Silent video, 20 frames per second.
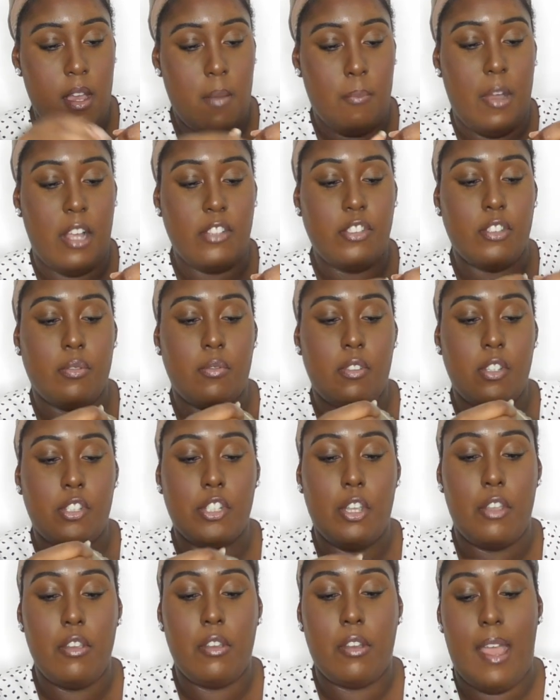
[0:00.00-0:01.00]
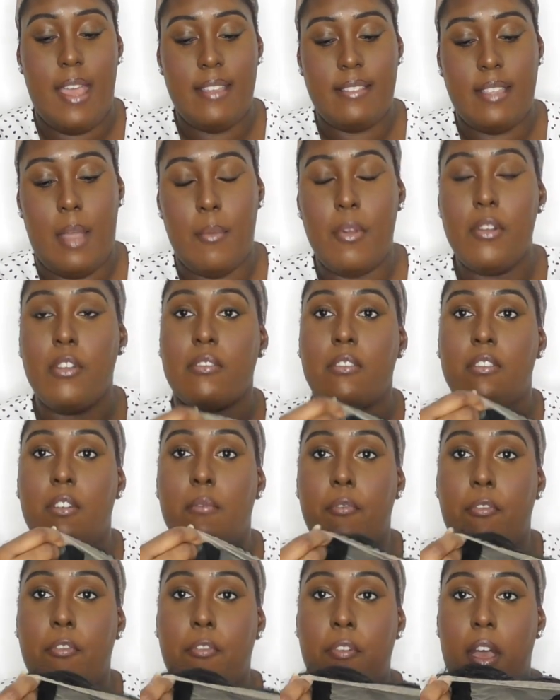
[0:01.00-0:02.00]
But I just want to show you guys how it looks
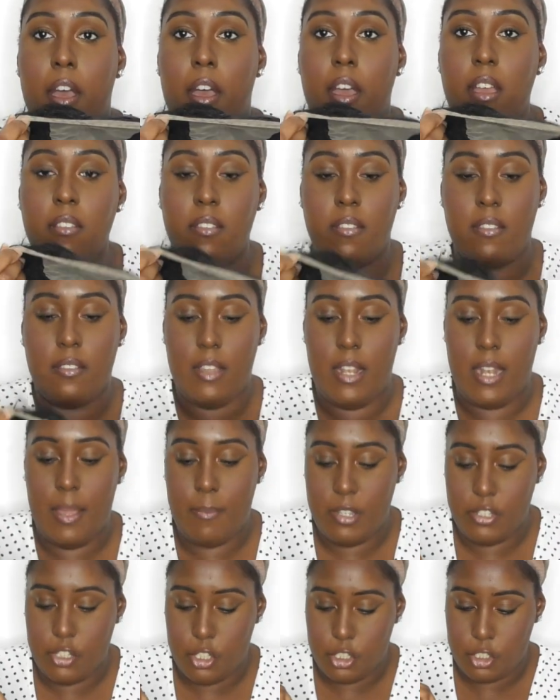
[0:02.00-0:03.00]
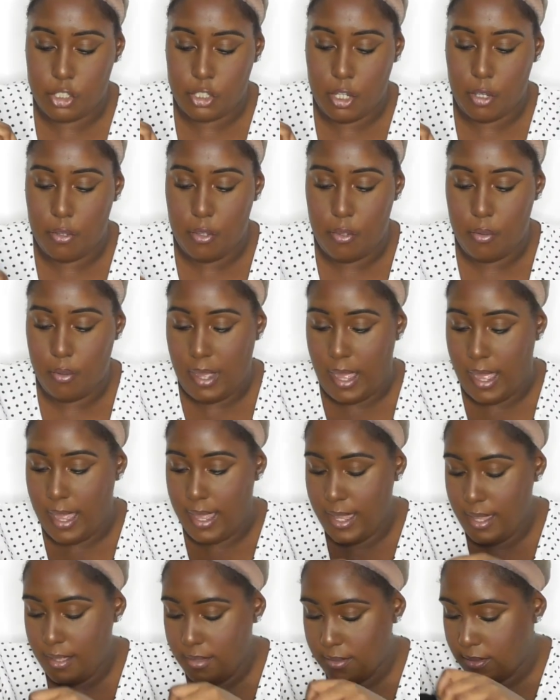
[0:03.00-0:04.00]
on first. So let me just show you
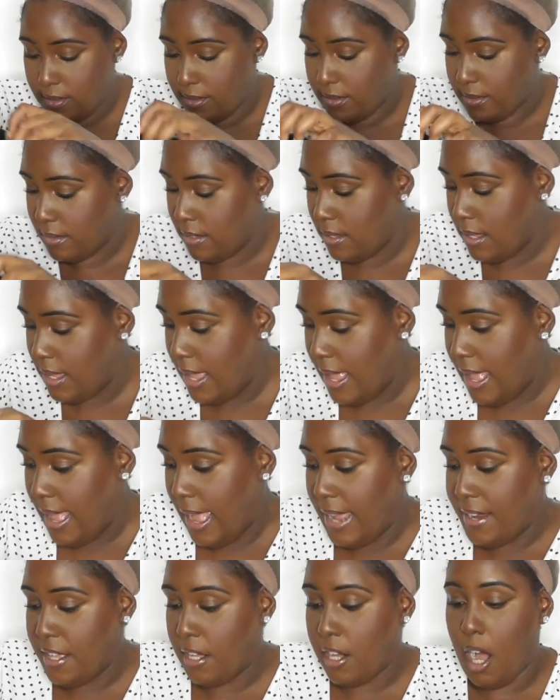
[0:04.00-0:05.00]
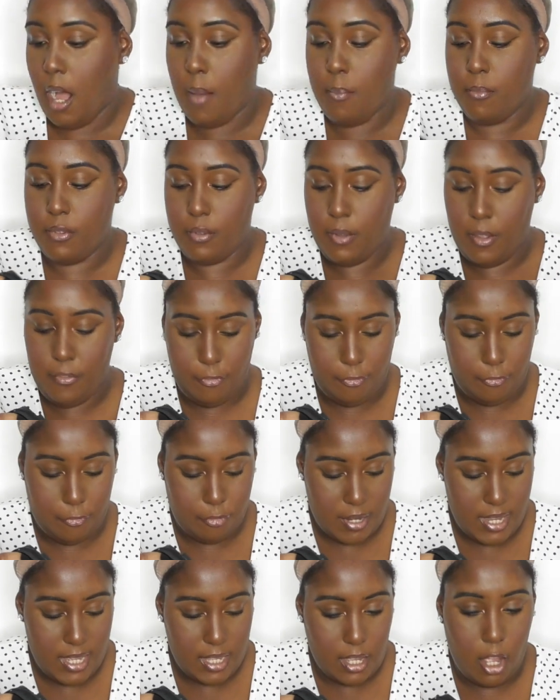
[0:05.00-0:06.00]
guys. And it comes with
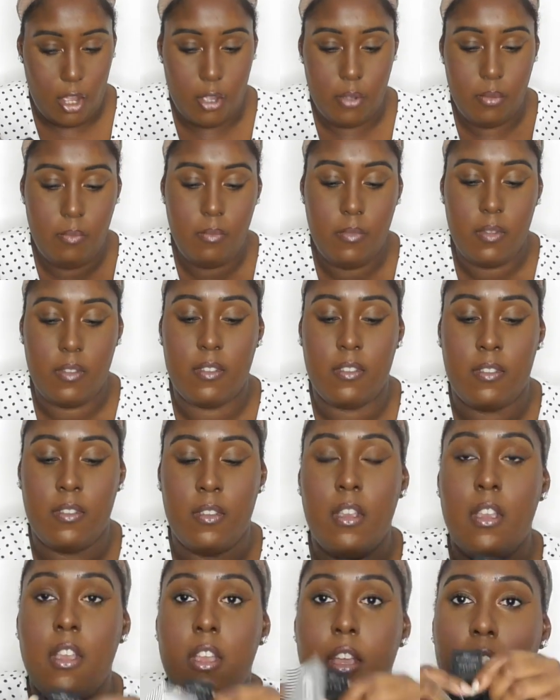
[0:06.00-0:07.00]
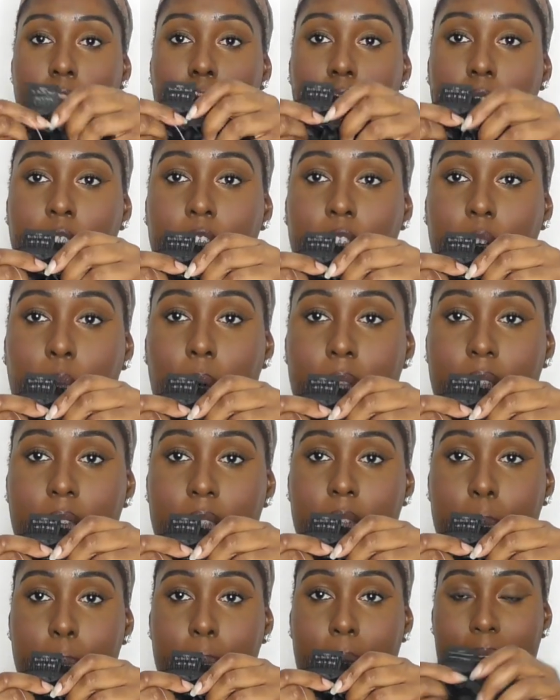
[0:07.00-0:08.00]
3 combs. So 1
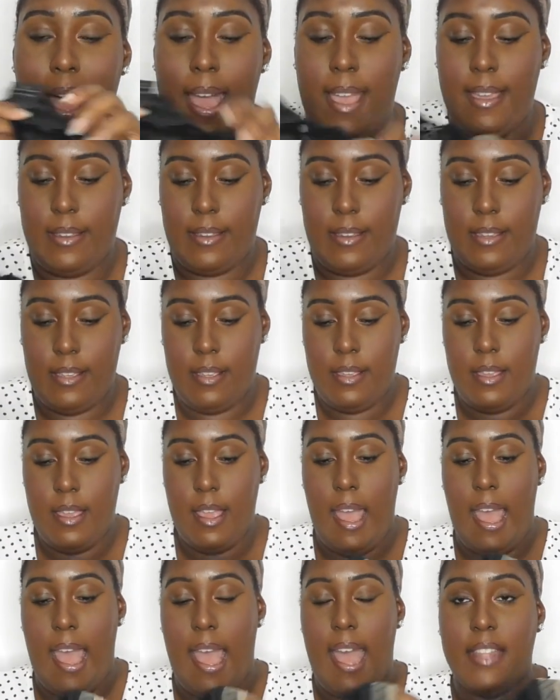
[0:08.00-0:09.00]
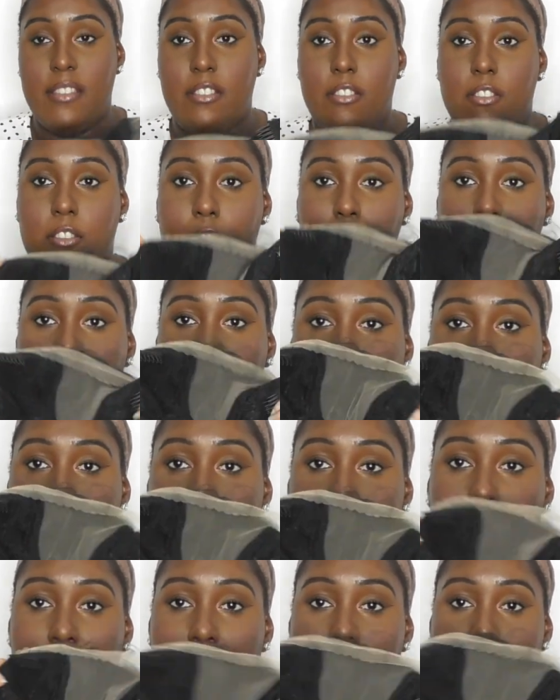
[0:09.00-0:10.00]
at the back and
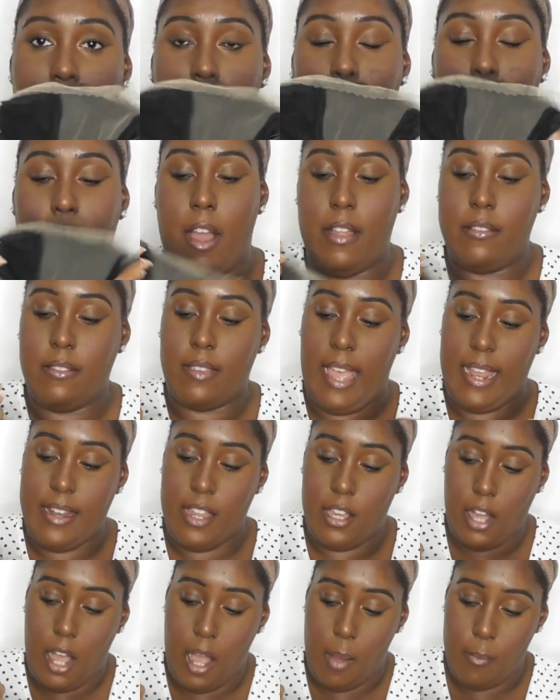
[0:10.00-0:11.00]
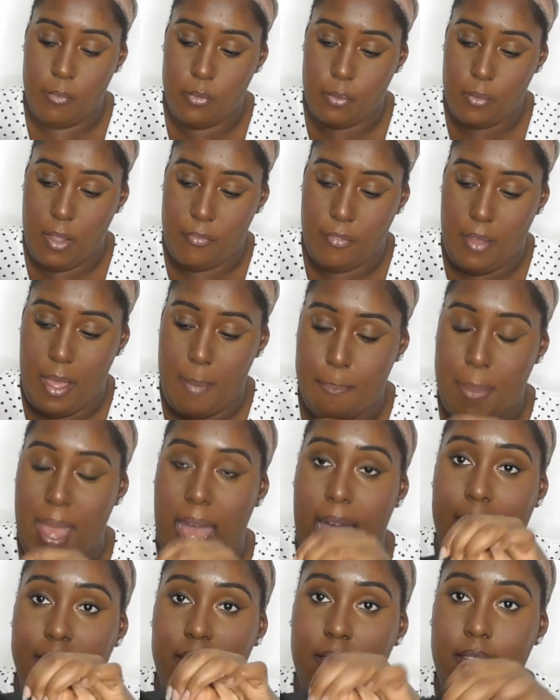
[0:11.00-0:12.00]
2 in the front. And it comes with a
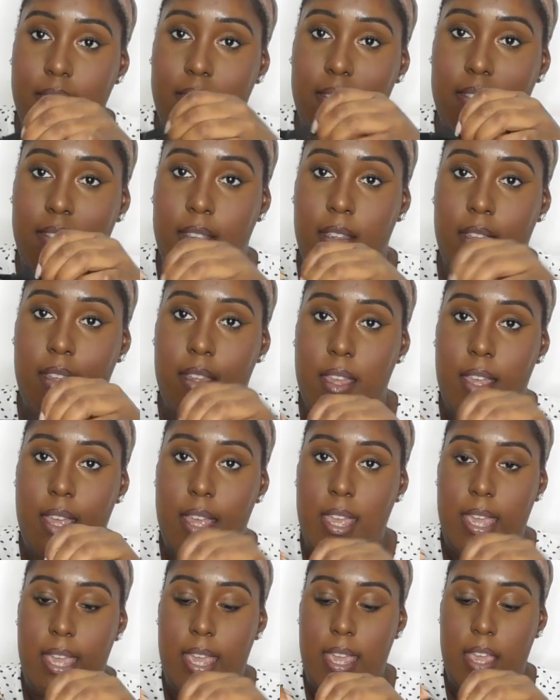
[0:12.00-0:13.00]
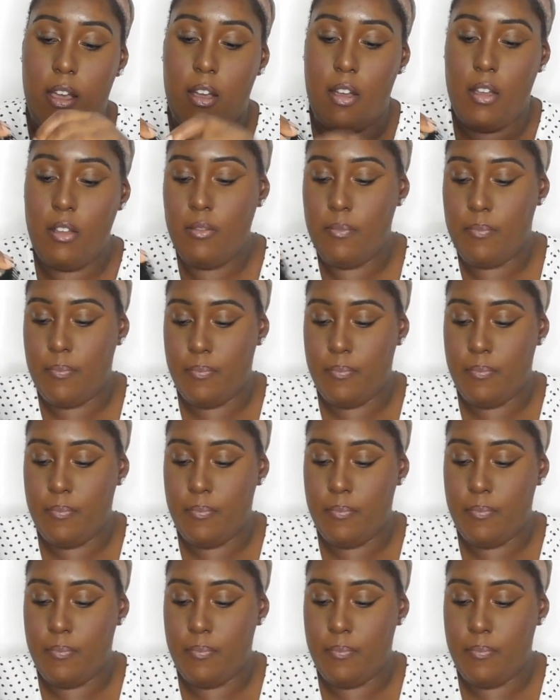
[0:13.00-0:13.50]
band here.